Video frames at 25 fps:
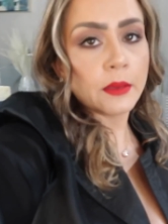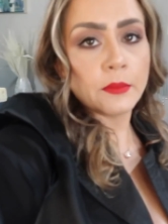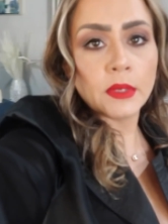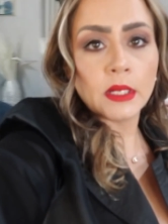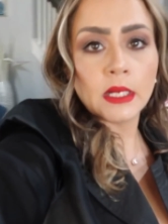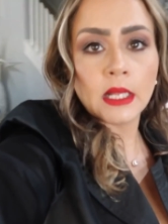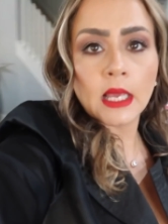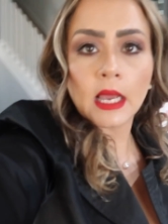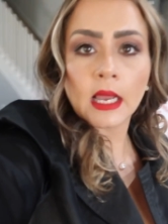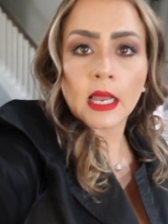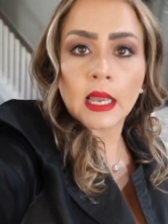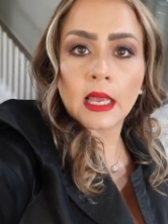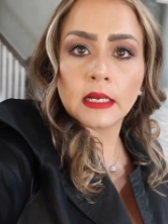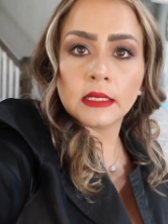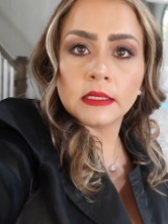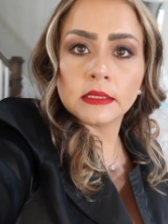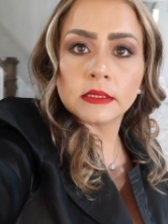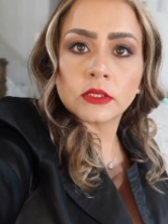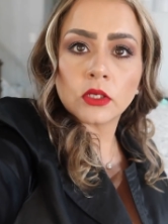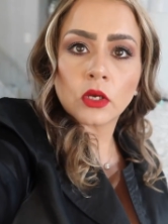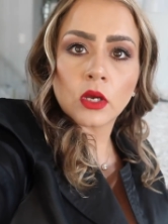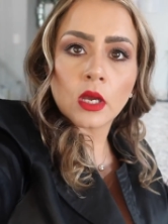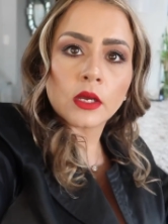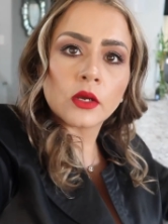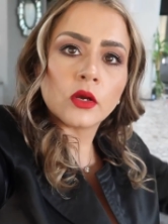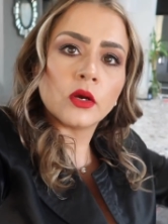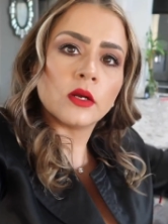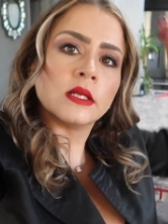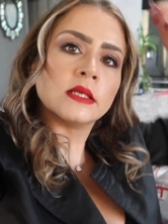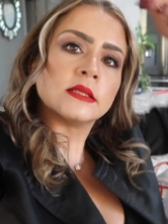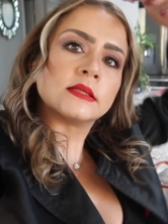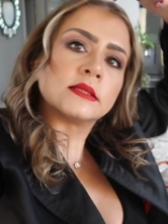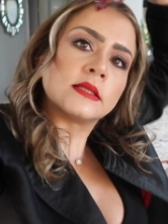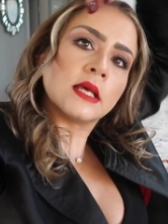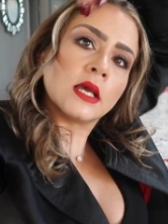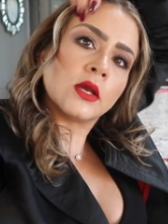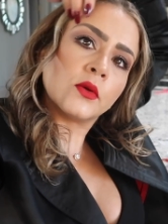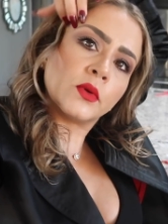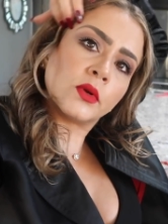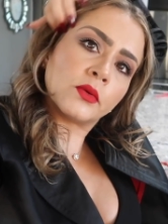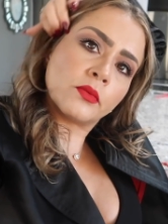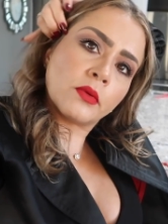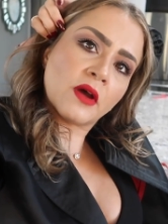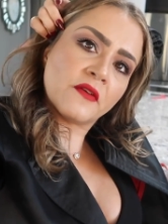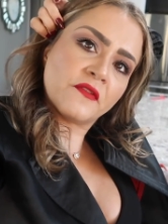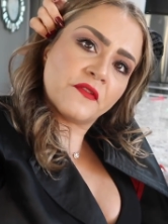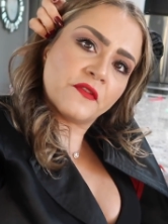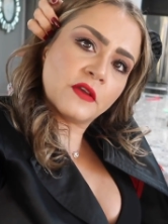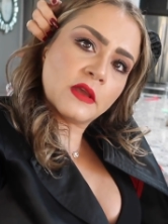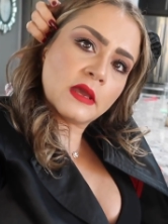Emily and Allison are gonna stay with
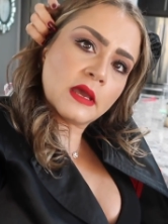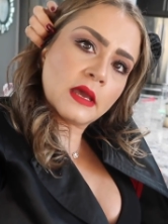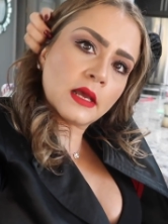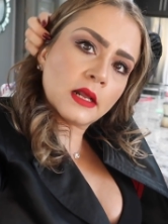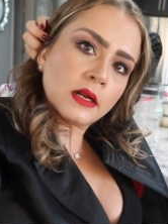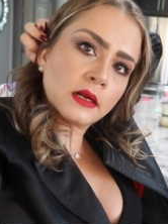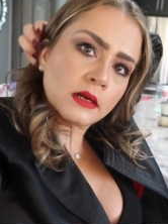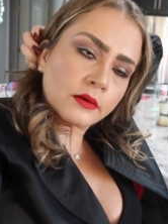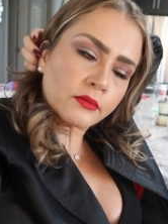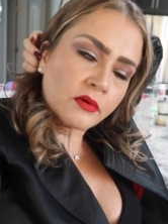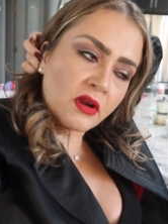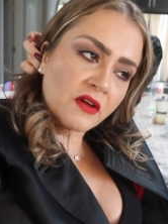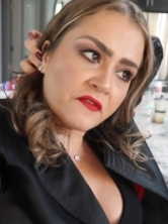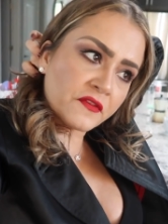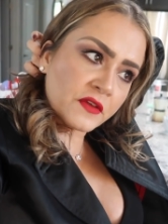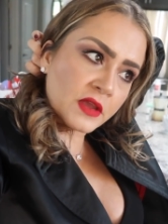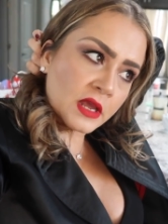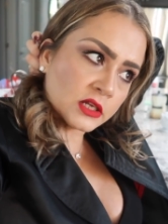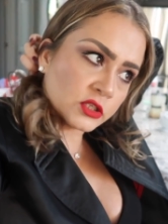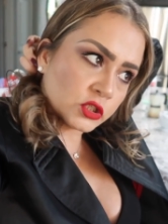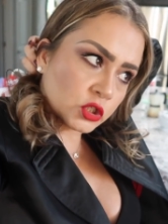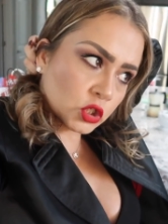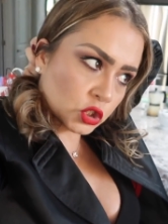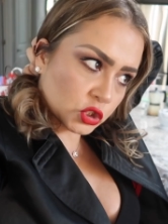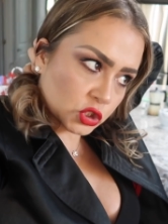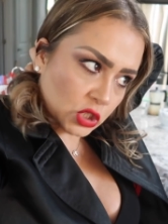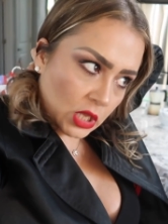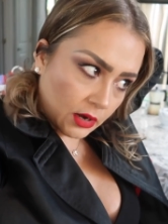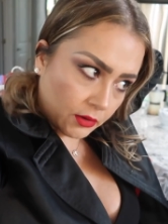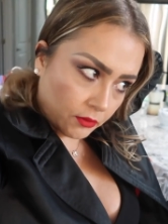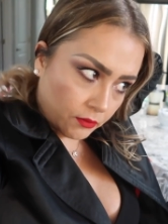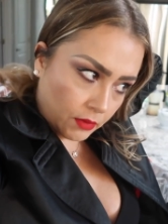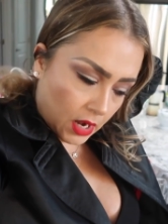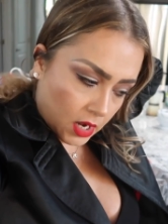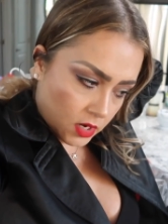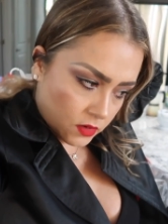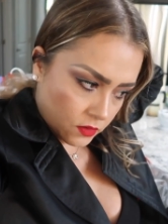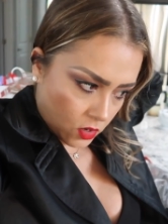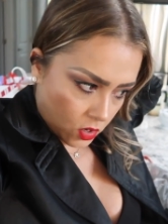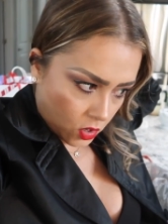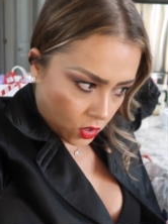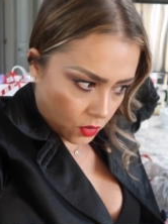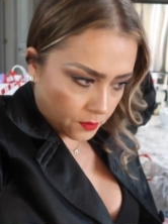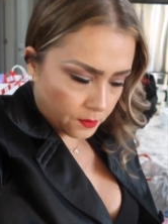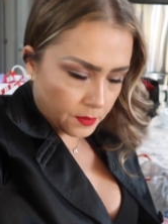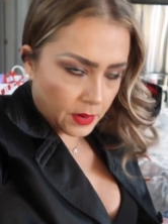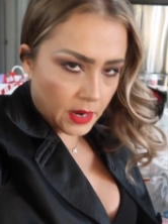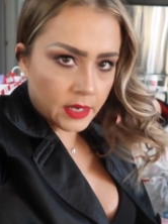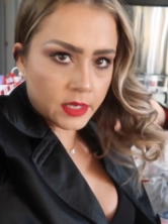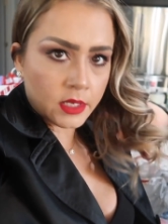Rafael. Rafael just arrived
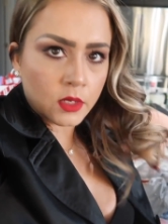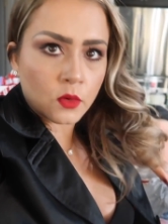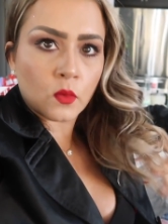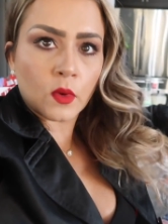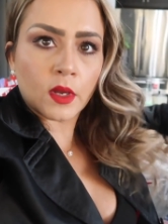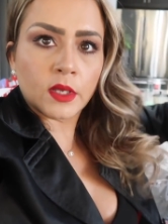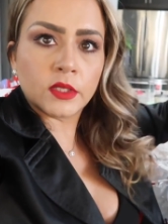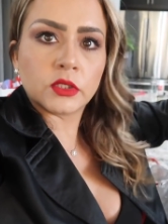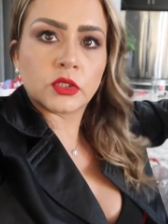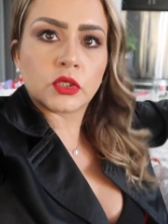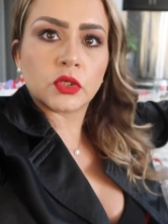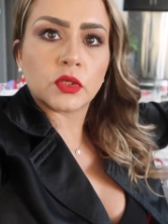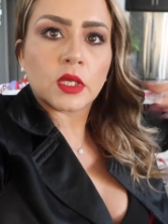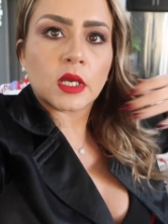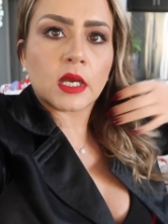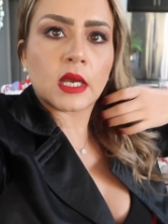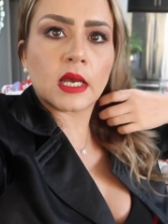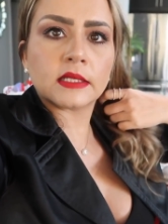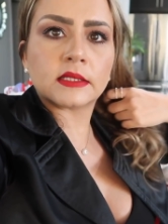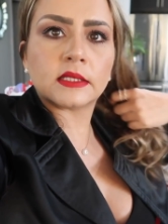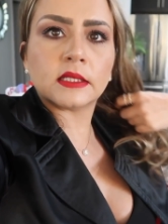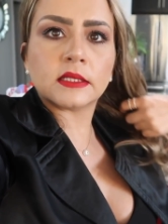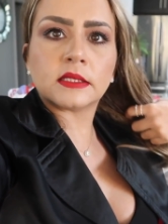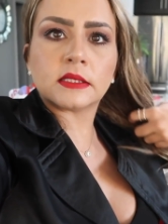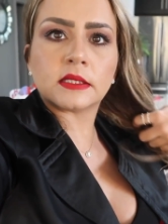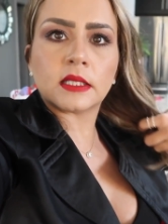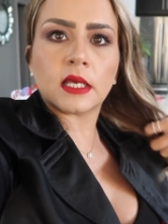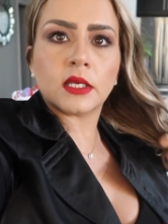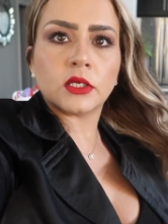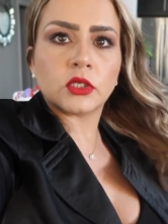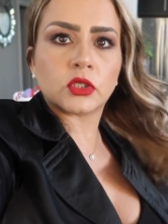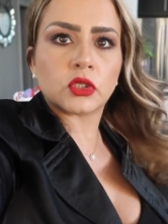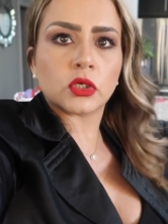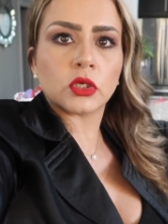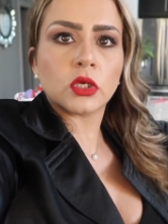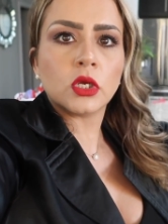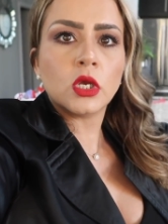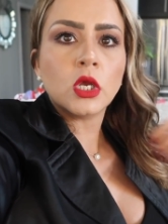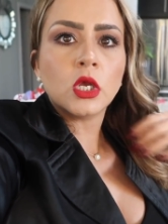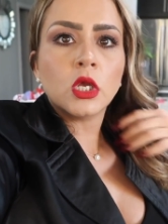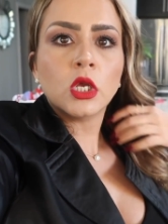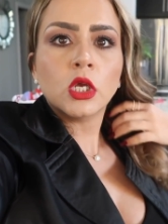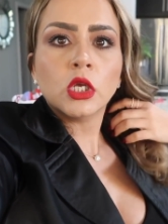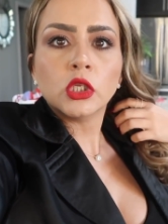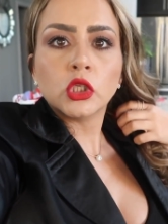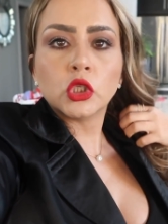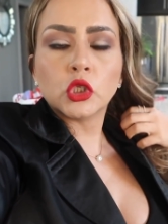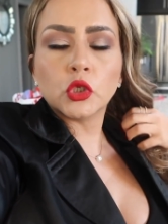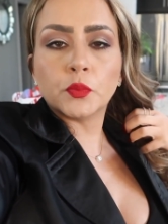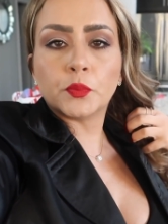home, but he went to the gas station
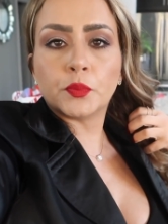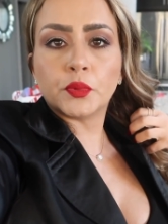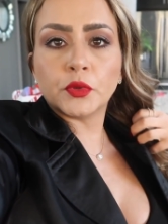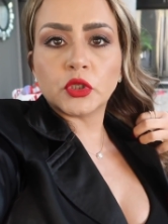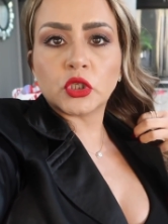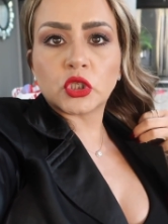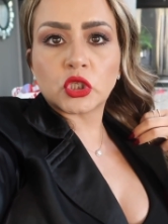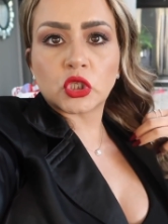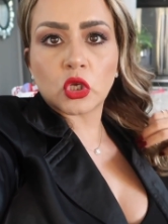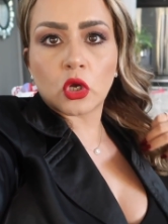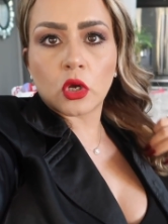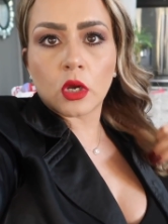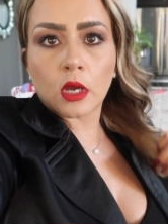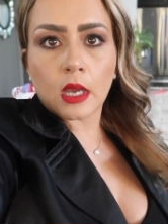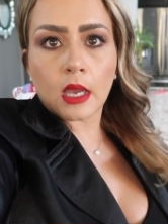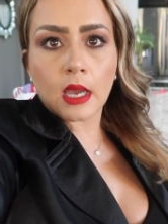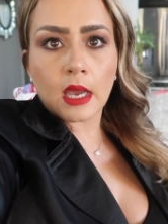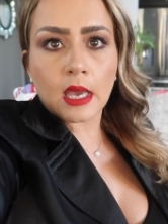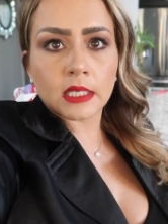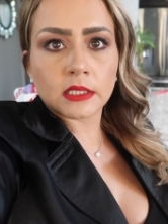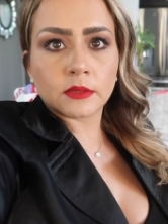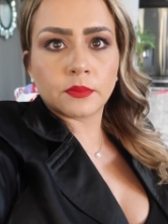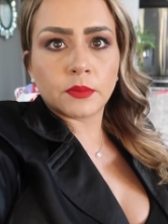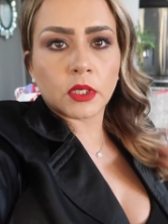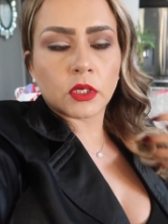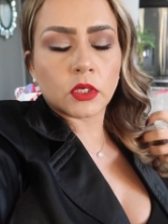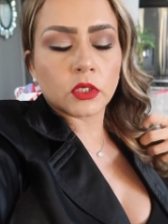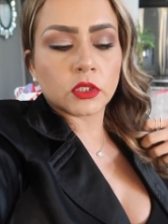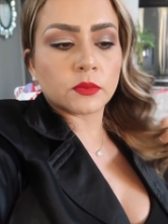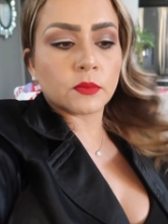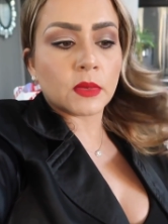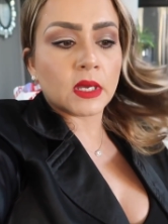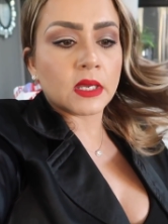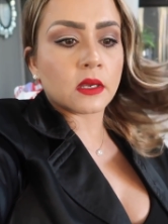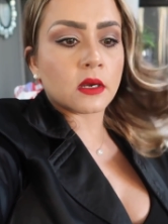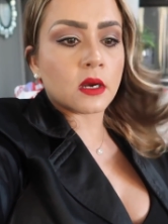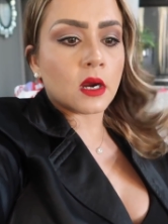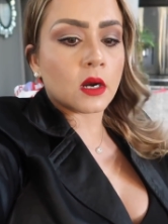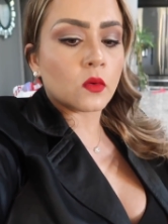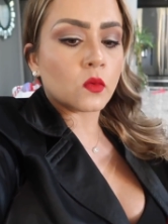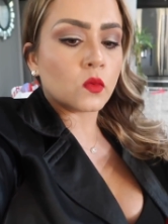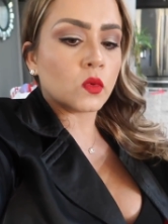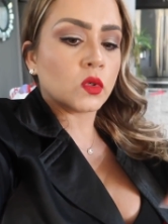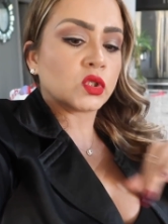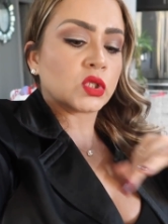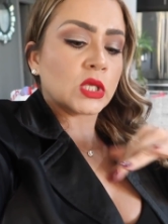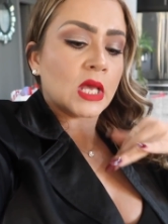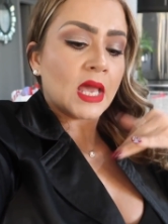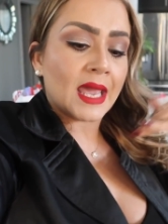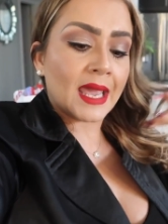to put some gas because my car
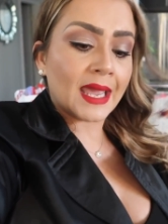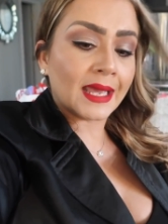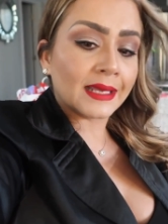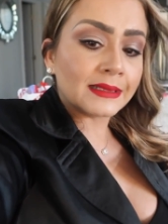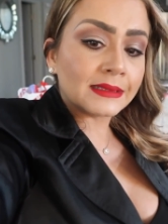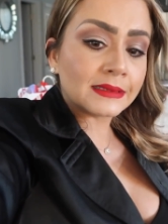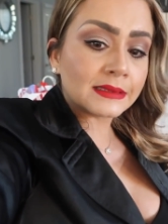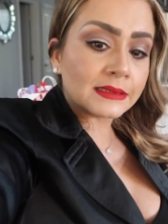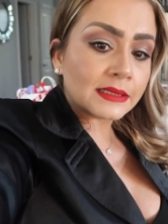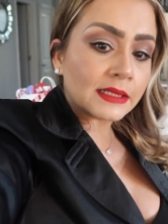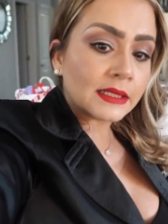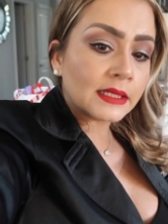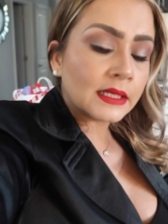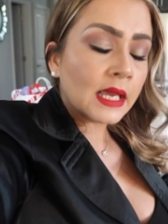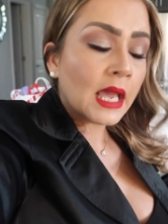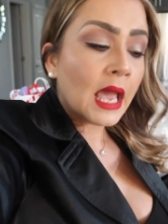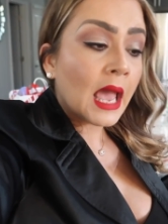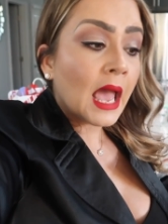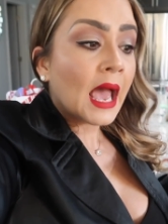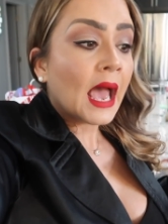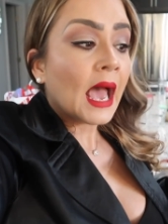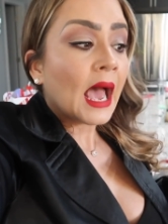was empty.